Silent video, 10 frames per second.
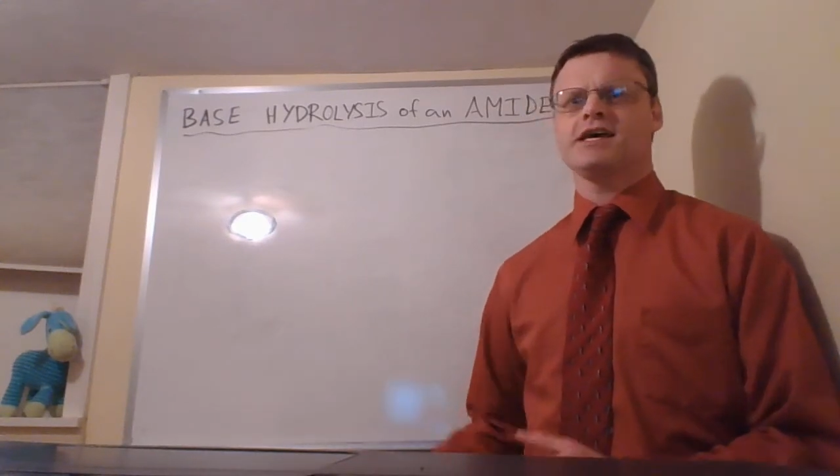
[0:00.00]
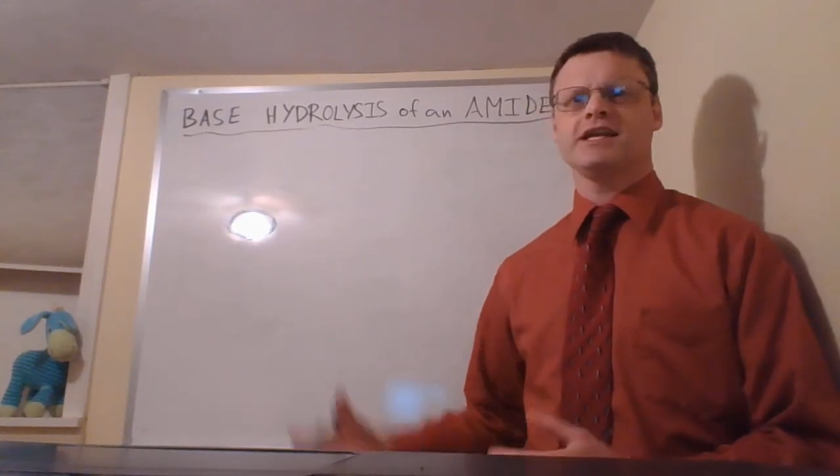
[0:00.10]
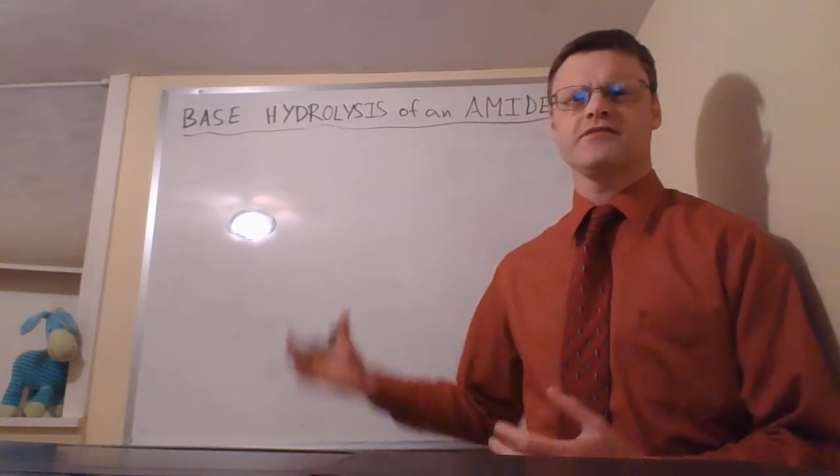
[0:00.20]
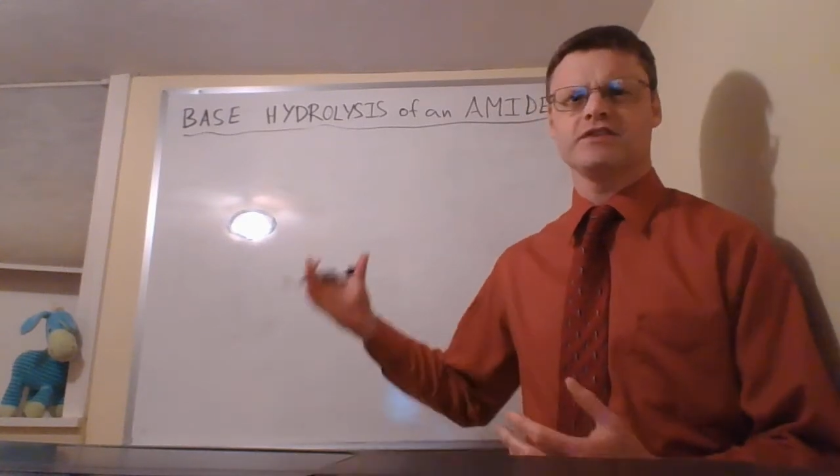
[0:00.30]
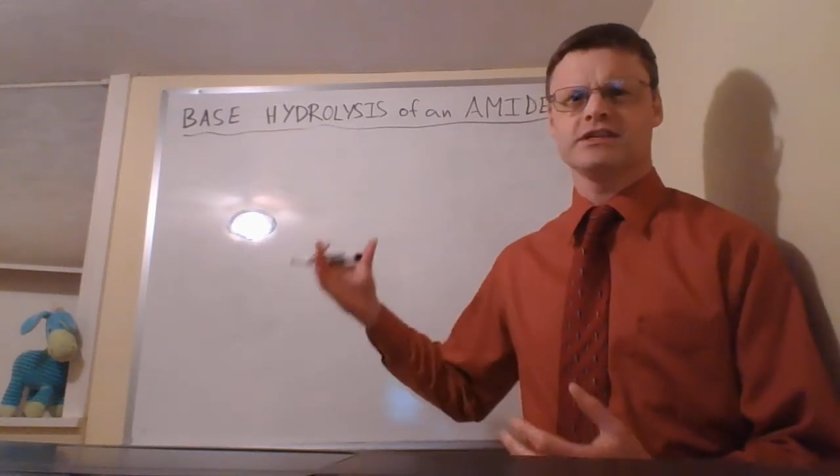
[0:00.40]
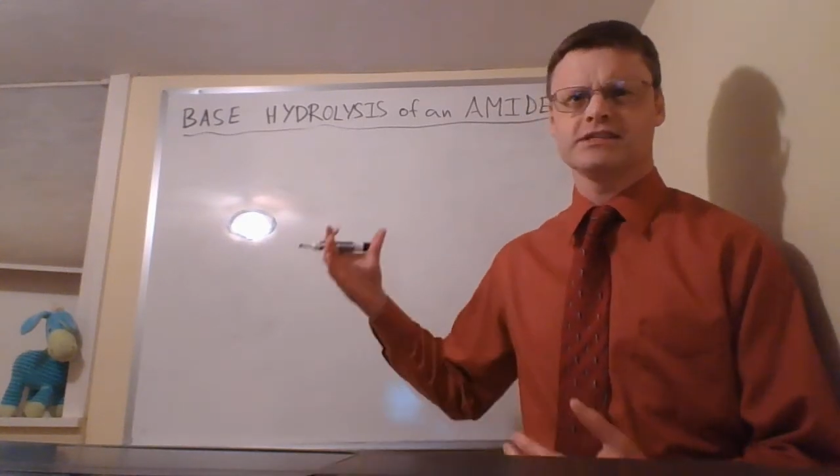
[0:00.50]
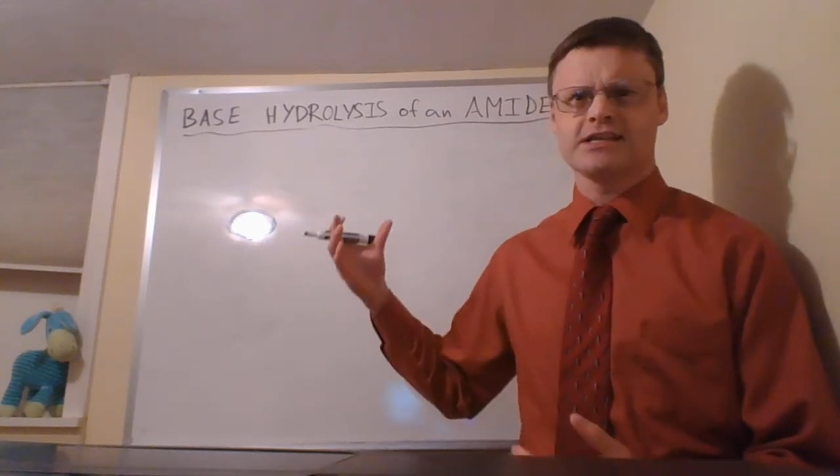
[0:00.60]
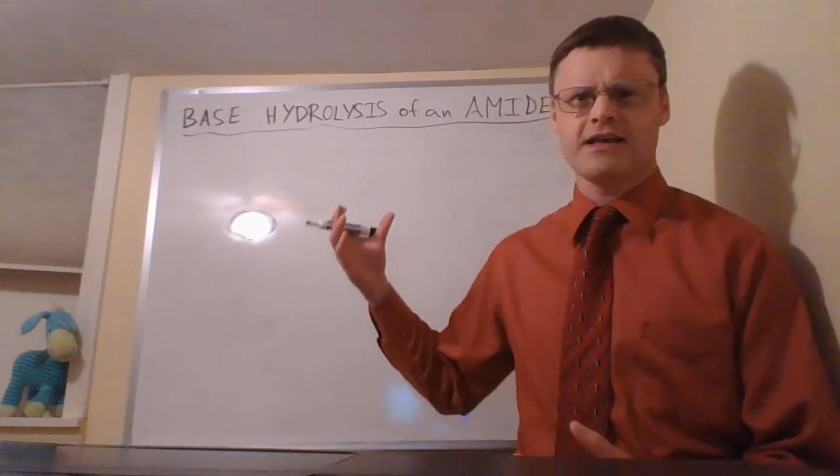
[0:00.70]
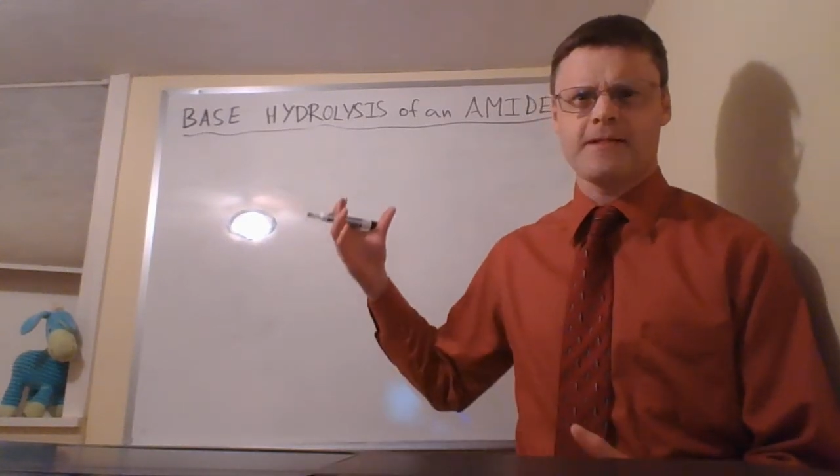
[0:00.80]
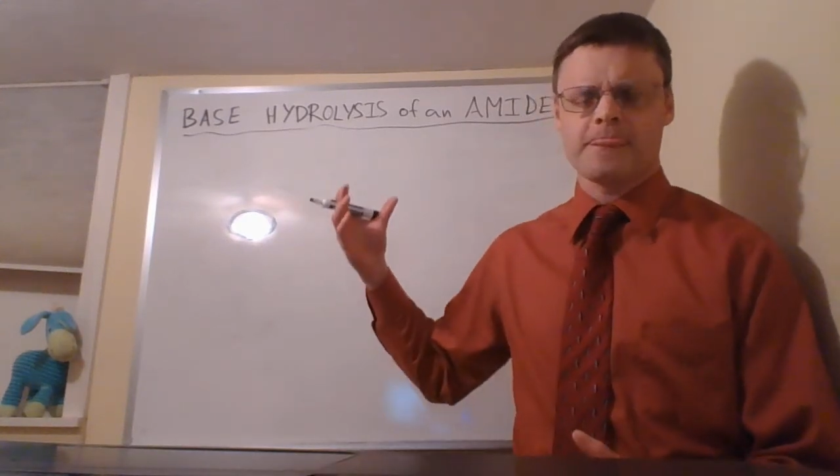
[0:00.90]
If it's
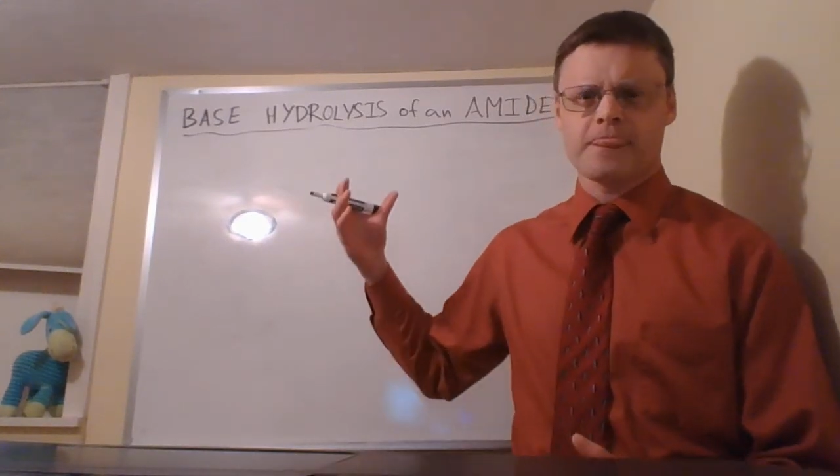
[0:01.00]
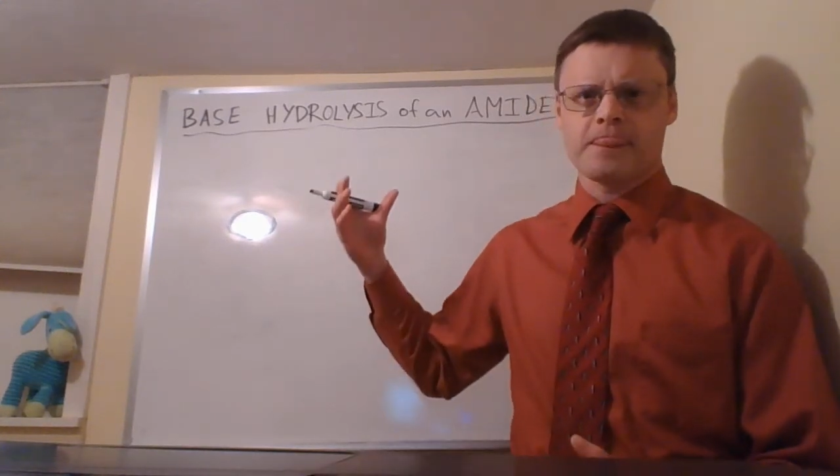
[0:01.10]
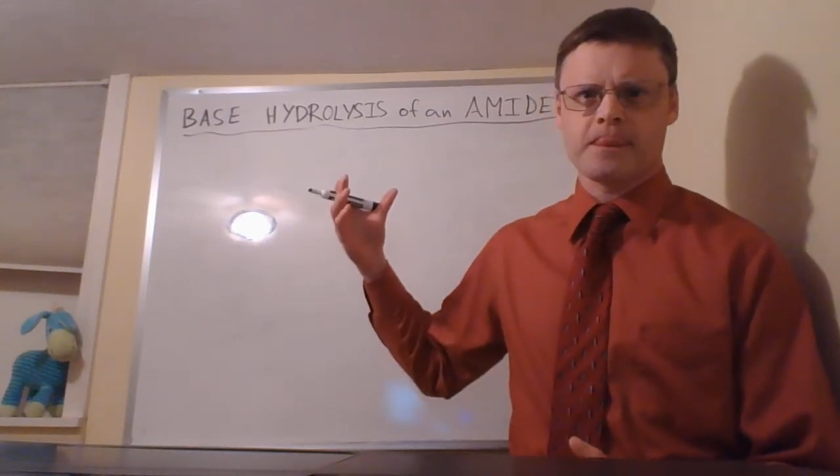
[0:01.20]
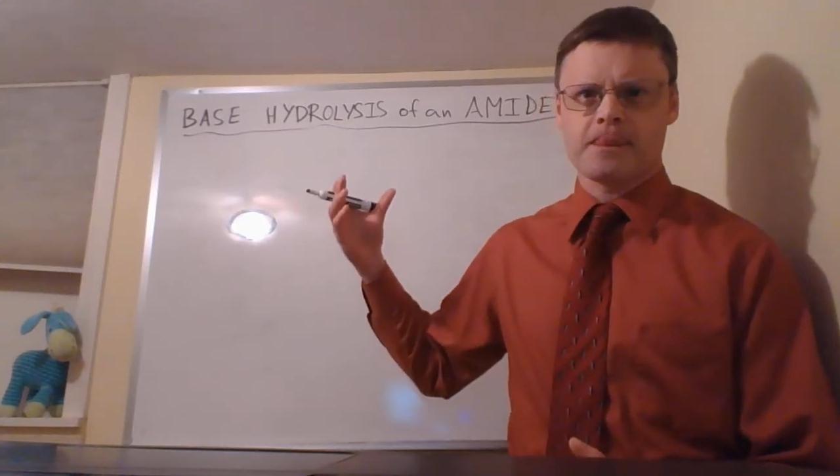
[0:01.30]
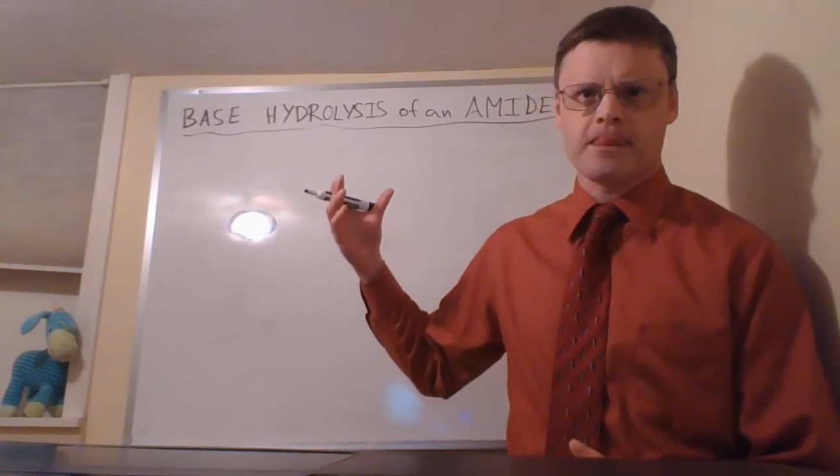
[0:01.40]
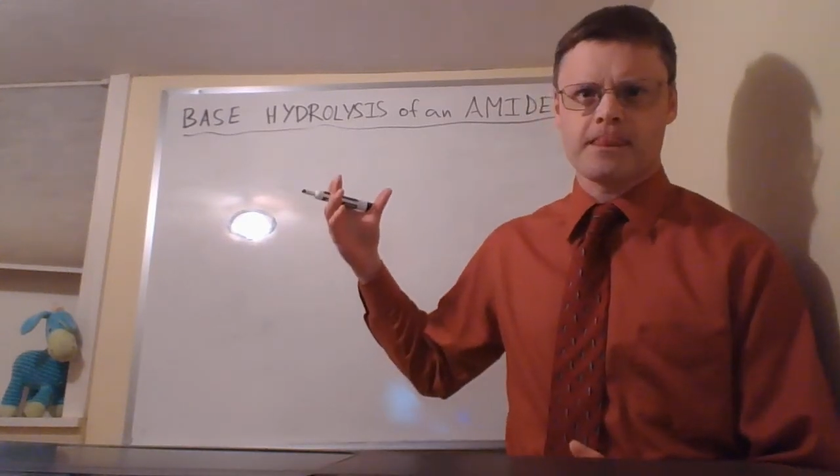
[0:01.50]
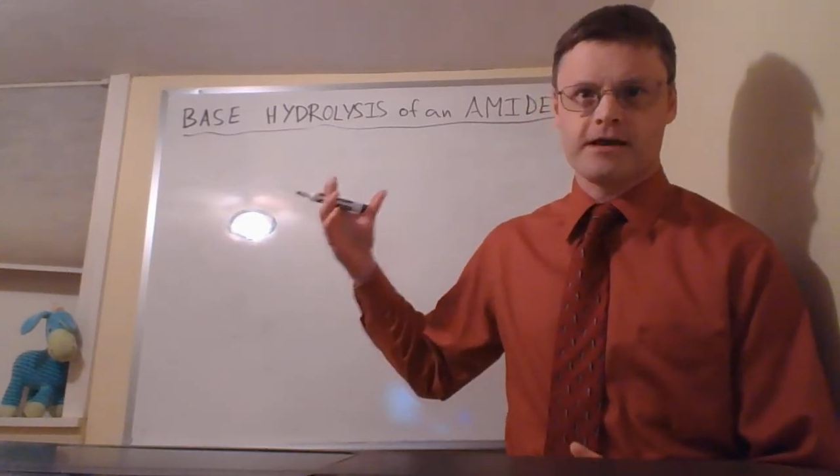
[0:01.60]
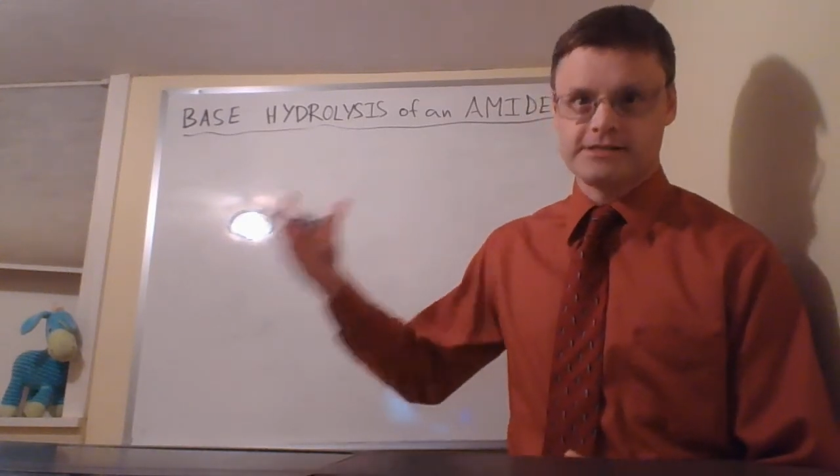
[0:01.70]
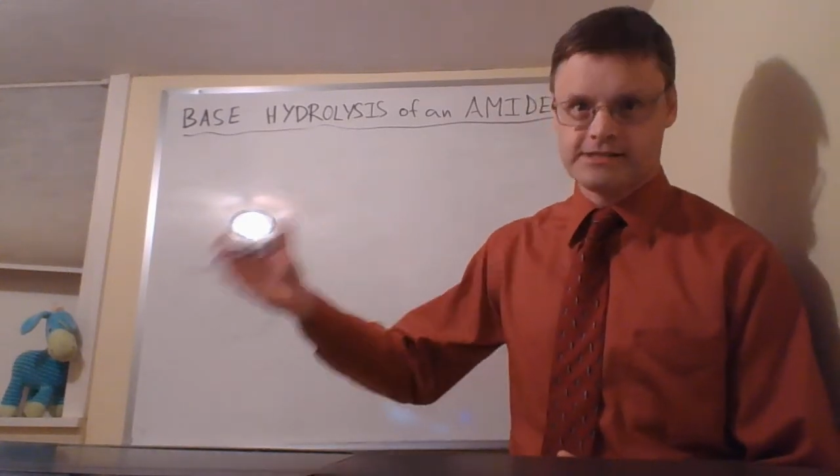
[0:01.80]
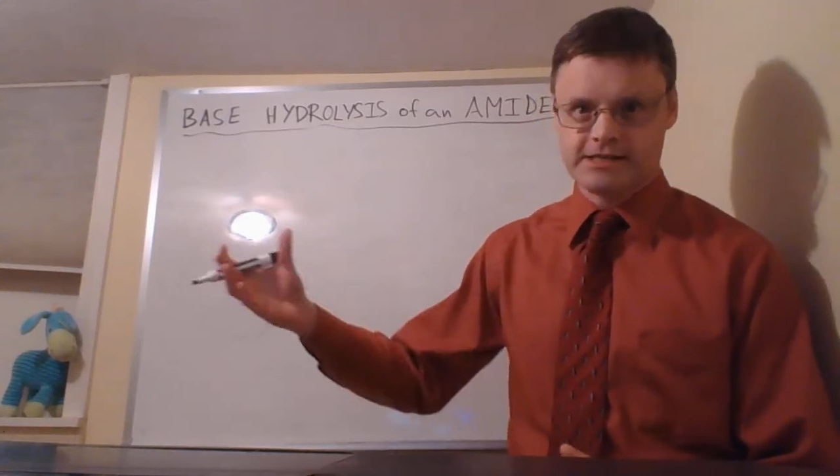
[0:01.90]

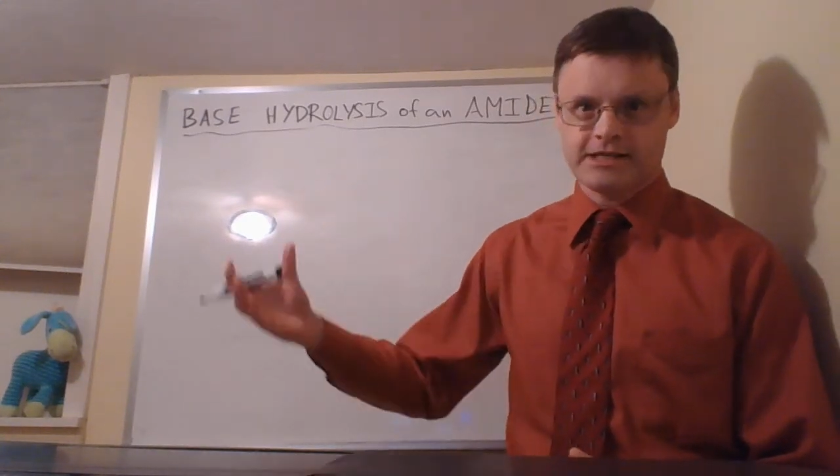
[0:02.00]
acidic